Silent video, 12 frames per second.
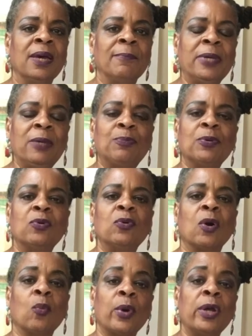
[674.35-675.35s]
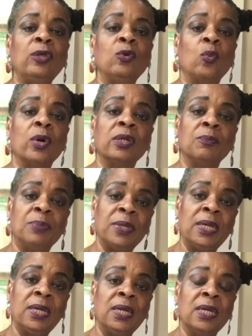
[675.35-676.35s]
people who are where you want to
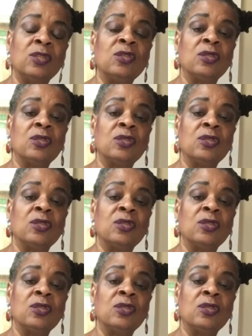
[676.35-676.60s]
be and